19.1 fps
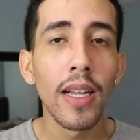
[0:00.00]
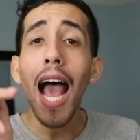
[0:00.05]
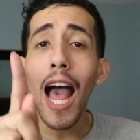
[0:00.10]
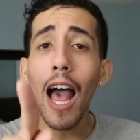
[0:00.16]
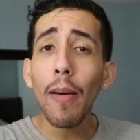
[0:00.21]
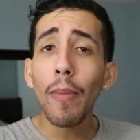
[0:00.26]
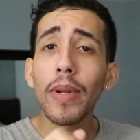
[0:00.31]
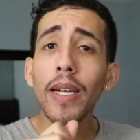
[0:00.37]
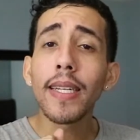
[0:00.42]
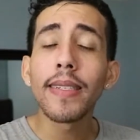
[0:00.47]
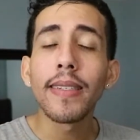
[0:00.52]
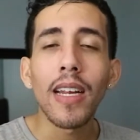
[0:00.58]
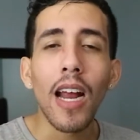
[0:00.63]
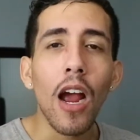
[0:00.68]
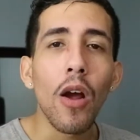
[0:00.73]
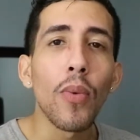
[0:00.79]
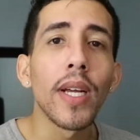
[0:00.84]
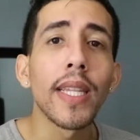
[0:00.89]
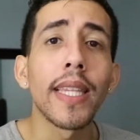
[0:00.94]
I'm gonna
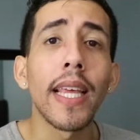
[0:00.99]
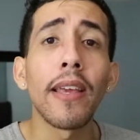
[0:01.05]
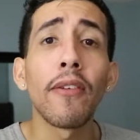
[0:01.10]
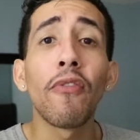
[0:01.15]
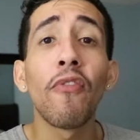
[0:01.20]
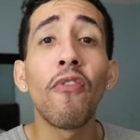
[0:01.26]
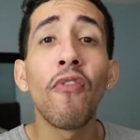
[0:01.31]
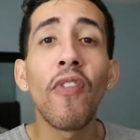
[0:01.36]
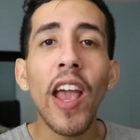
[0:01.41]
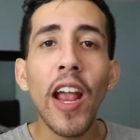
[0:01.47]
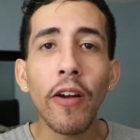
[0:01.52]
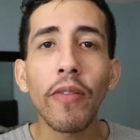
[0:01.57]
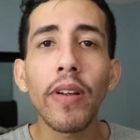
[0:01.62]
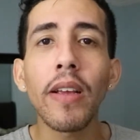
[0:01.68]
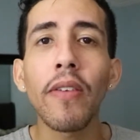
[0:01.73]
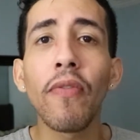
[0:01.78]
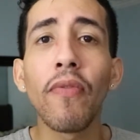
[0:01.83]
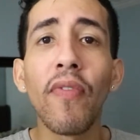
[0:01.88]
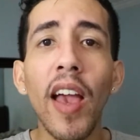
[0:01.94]
start with a
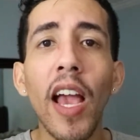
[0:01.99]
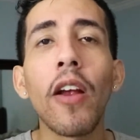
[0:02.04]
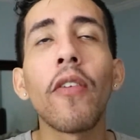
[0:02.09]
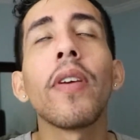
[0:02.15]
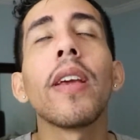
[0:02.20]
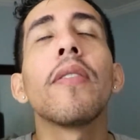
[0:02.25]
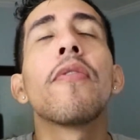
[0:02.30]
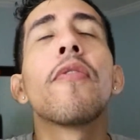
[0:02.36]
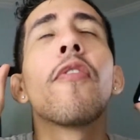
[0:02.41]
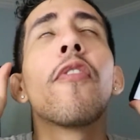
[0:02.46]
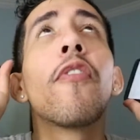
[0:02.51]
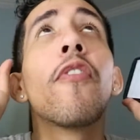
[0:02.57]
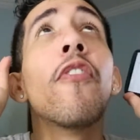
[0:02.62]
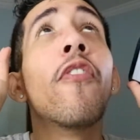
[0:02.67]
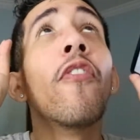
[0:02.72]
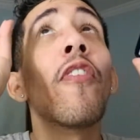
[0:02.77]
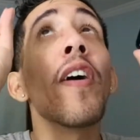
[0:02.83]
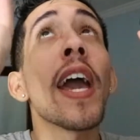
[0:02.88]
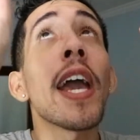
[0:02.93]
very, very,
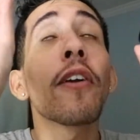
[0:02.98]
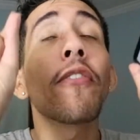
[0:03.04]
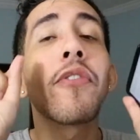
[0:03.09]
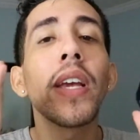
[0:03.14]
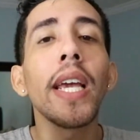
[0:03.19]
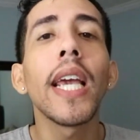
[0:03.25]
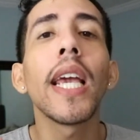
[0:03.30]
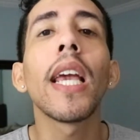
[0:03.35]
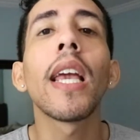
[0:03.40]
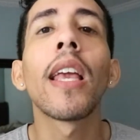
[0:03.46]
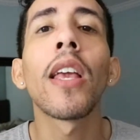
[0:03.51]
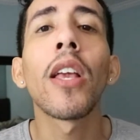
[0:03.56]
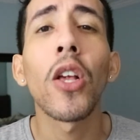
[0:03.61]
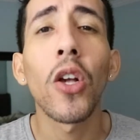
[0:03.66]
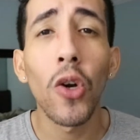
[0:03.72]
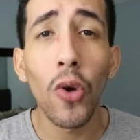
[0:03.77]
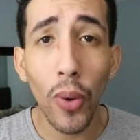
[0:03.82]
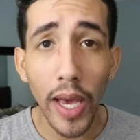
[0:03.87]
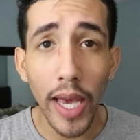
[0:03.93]
very
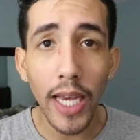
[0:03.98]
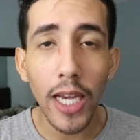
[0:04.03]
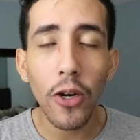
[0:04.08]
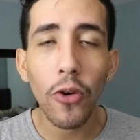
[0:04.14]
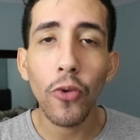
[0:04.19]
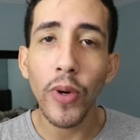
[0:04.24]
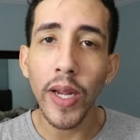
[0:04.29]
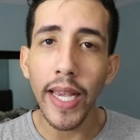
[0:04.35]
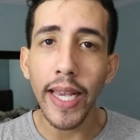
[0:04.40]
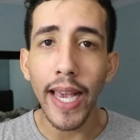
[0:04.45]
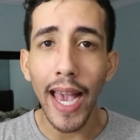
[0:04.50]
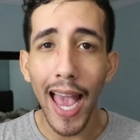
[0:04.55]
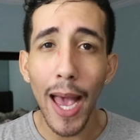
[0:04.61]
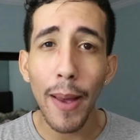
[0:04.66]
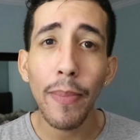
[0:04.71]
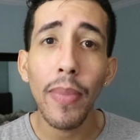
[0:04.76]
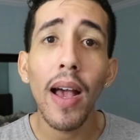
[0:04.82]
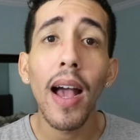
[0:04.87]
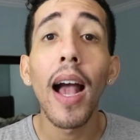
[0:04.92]
quick
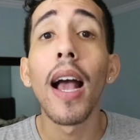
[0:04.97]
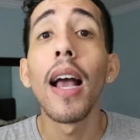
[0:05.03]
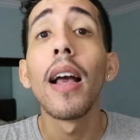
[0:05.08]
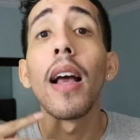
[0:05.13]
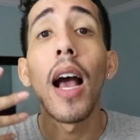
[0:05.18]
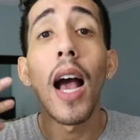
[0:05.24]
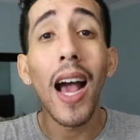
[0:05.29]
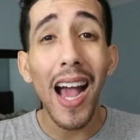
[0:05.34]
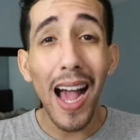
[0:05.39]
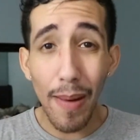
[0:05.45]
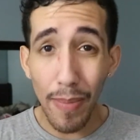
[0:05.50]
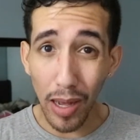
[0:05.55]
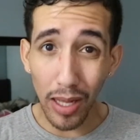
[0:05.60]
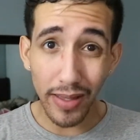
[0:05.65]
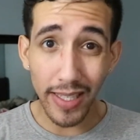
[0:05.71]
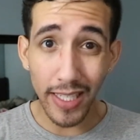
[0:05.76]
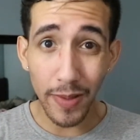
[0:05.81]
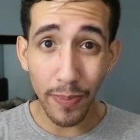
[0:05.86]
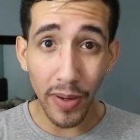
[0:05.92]
recap
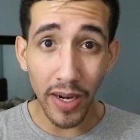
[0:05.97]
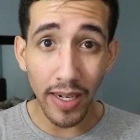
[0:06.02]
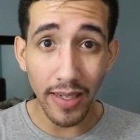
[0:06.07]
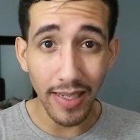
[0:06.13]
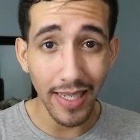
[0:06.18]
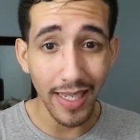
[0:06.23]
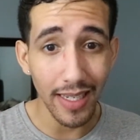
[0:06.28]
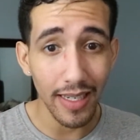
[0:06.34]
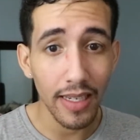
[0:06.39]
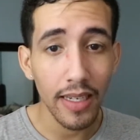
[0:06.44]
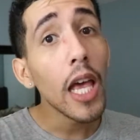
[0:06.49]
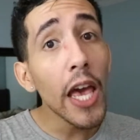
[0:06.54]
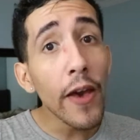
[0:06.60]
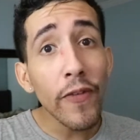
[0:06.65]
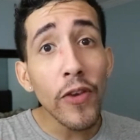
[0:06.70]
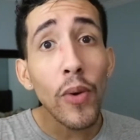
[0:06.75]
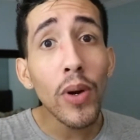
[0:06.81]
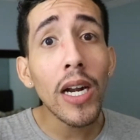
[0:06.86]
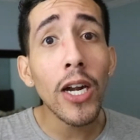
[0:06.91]
about this person.
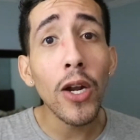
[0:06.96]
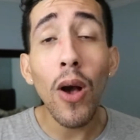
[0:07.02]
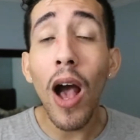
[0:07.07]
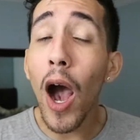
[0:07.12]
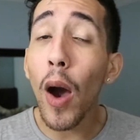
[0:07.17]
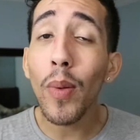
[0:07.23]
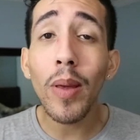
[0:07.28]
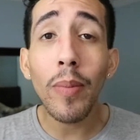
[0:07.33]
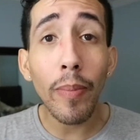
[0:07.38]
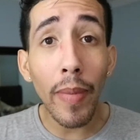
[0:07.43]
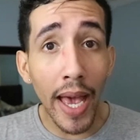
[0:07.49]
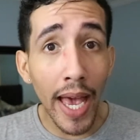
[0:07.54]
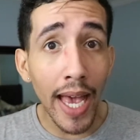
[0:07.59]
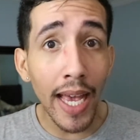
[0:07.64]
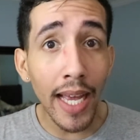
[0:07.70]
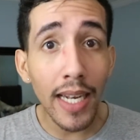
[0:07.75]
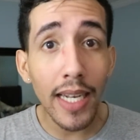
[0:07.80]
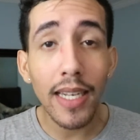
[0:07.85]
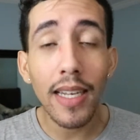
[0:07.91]
If you wanna know how we
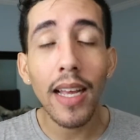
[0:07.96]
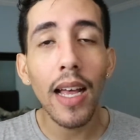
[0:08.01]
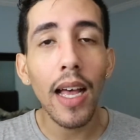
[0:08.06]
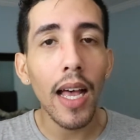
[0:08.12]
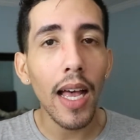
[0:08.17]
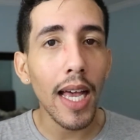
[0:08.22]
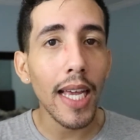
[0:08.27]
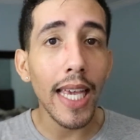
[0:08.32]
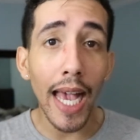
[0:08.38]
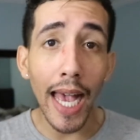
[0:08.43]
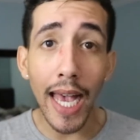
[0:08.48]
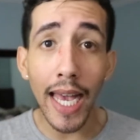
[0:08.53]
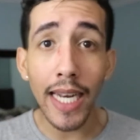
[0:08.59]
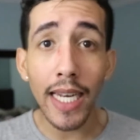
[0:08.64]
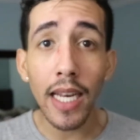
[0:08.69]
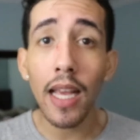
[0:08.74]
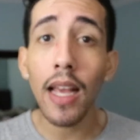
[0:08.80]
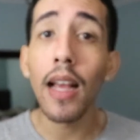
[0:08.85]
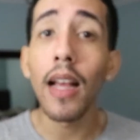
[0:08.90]
met,
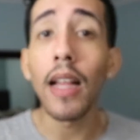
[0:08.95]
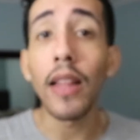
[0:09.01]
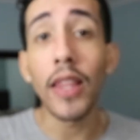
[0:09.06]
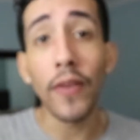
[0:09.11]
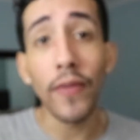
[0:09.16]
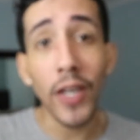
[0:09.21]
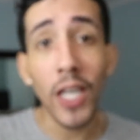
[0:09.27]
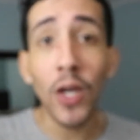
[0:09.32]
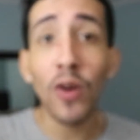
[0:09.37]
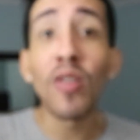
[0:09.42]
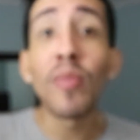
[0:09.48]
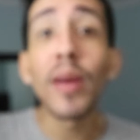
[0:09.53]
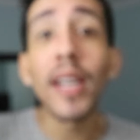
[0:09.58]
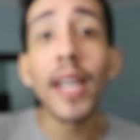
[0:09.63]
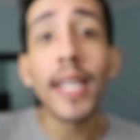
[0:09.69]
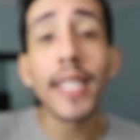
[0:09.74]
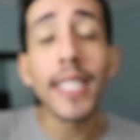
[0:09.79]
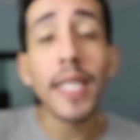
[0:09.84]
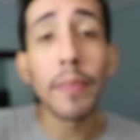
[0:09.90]
again, the video will be
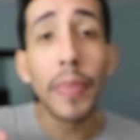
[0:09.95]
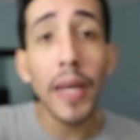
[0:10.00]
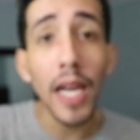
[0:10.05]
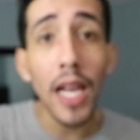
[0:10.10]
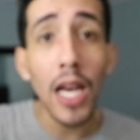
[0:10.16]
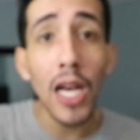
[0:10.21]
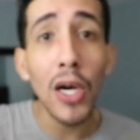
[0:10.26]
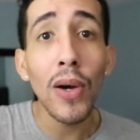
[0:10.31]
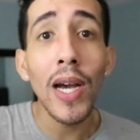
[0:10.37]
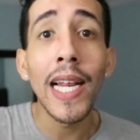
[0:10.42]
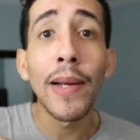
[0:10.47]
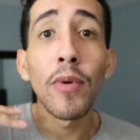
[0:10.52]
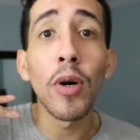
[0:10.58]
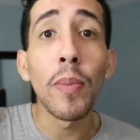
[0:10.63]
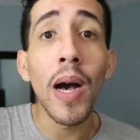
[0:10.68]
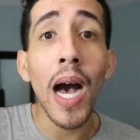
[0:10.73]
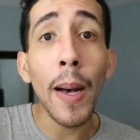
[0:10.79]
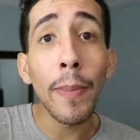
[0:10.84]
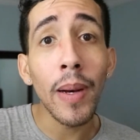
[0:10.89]
linked below and it
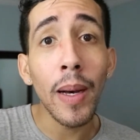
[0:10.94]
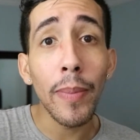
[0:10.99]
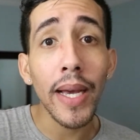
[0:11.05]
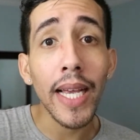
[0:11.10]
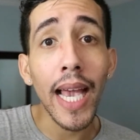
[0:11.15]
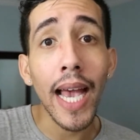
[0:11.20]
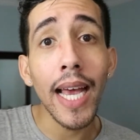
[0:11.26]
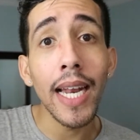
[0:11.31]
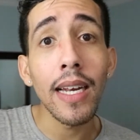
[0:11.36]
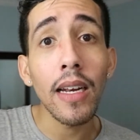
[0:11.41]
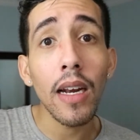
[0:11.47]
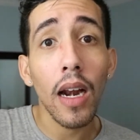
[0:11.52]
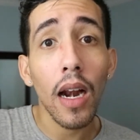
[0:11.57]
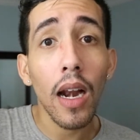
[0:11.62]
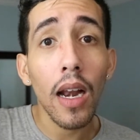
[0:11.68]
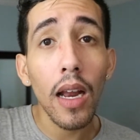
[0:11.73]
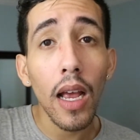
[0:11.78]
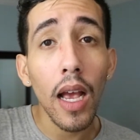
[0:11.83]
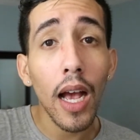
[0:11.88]
will pop up again
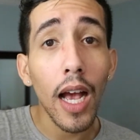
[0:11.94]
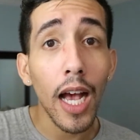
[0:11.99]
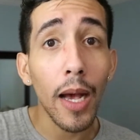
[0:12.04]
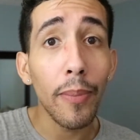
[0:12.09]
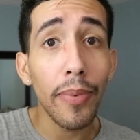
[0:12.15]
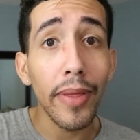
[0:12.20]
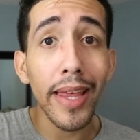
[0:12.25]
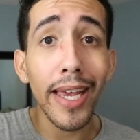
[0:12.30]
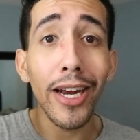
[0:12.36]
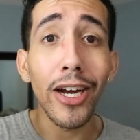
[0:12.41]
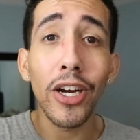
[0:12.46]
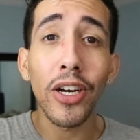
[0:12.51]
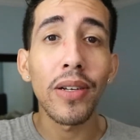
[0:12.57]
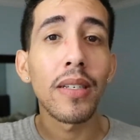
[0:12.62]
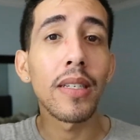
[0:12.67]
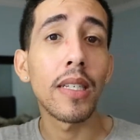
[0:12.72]
up there.